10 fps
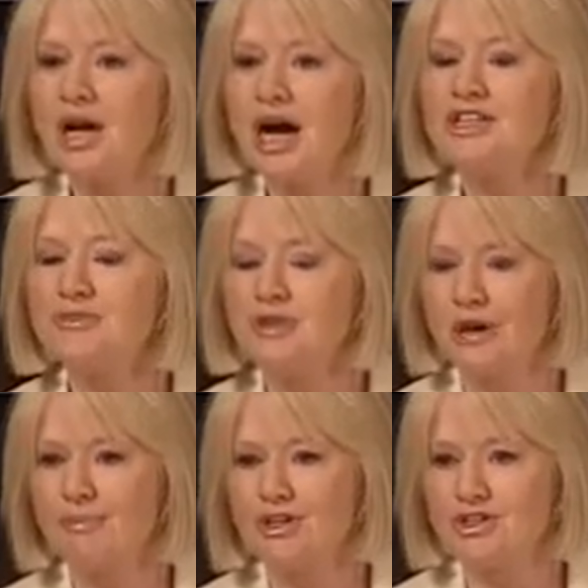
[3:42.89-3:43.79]
The kinds of
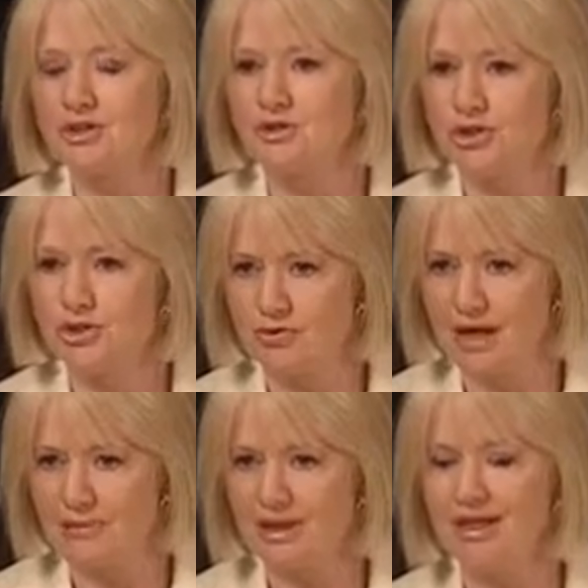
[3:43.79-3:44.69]
companies that you're
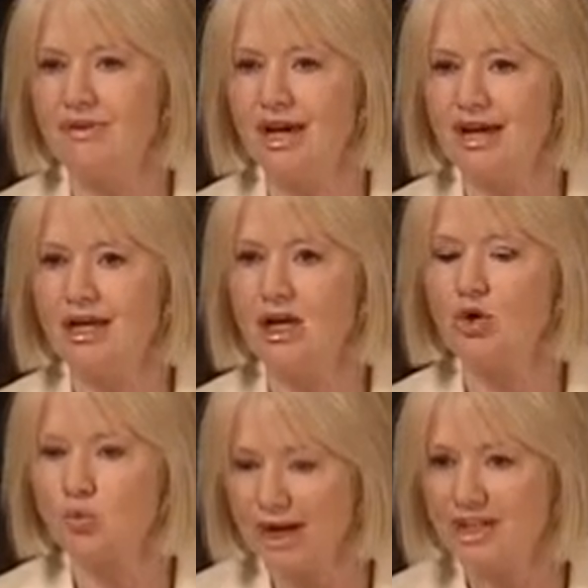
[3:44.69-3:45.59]
describing have had a
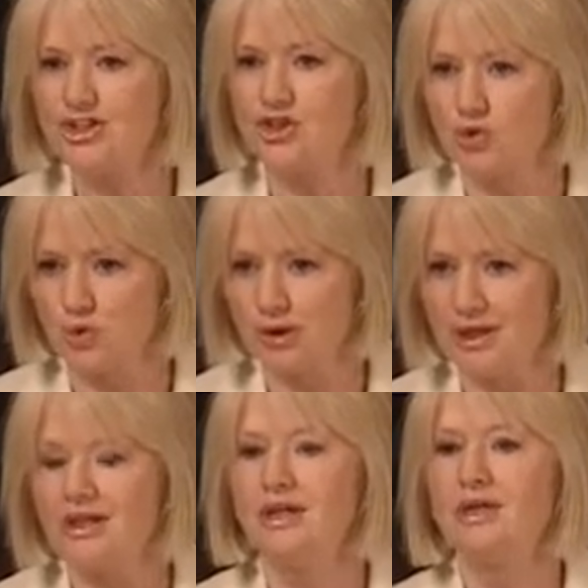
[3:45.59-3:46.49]
great
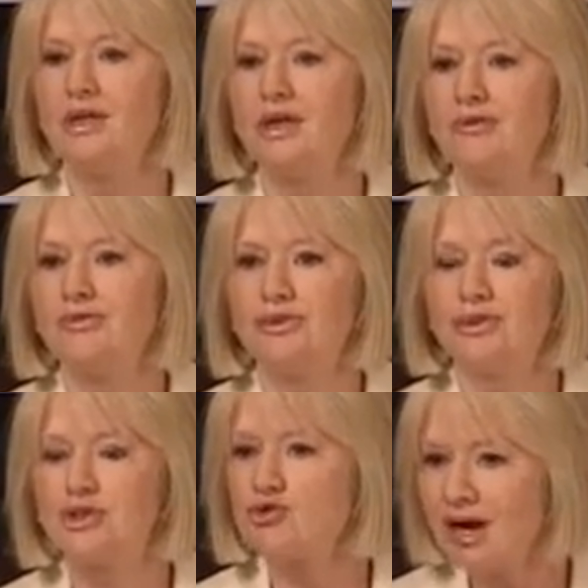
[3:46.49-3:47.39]
story of
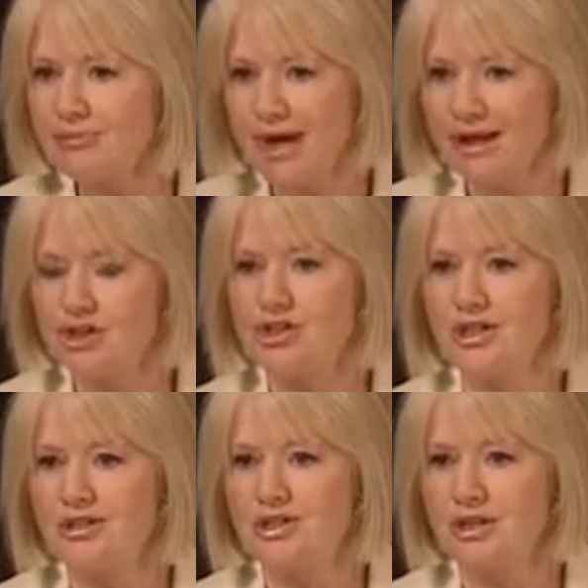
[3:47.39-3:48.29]
strong balance
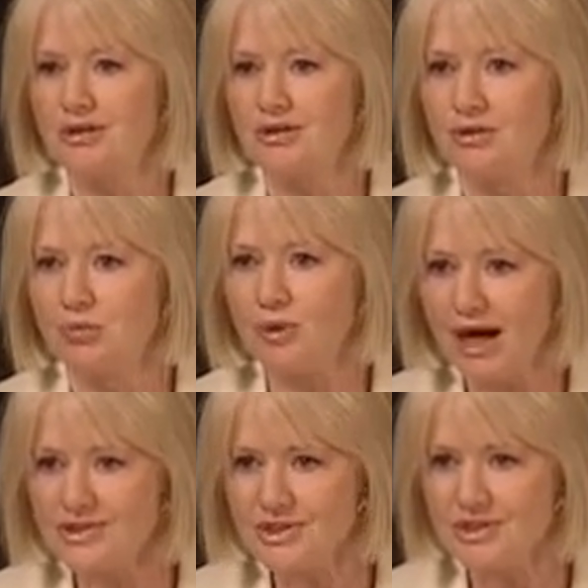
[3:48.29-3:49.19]
sheets and
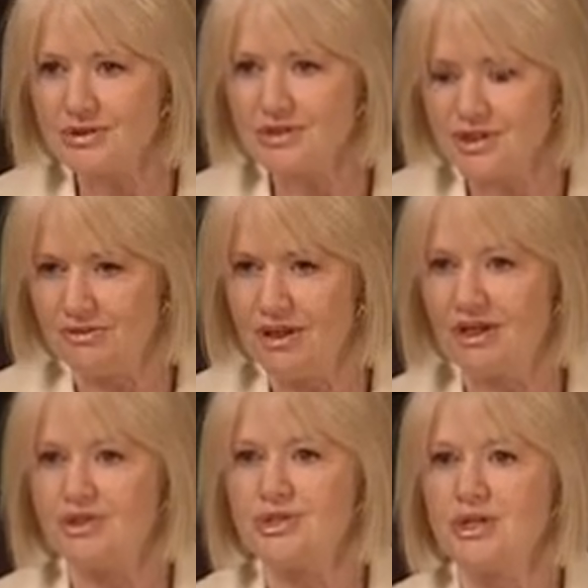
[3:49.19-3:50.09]
rising
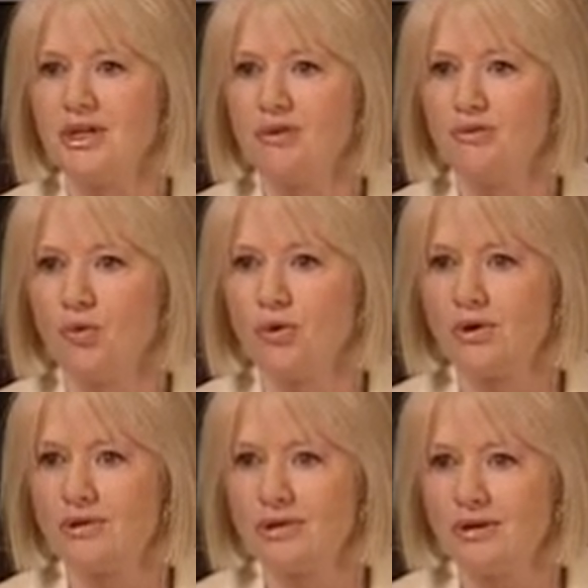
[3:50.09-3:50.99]
dividends
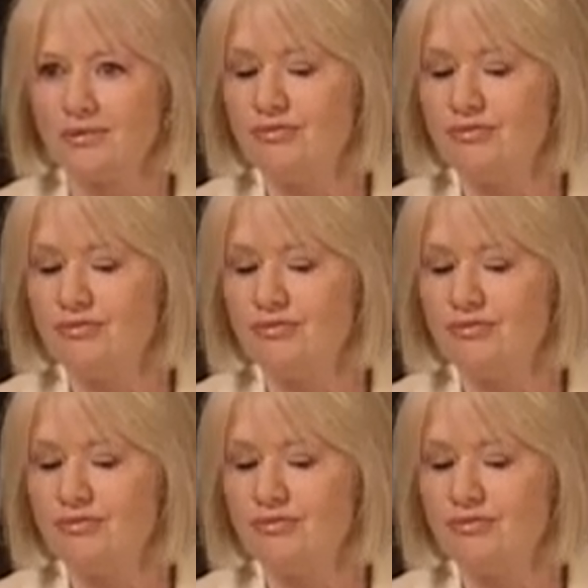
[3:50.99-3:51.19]
for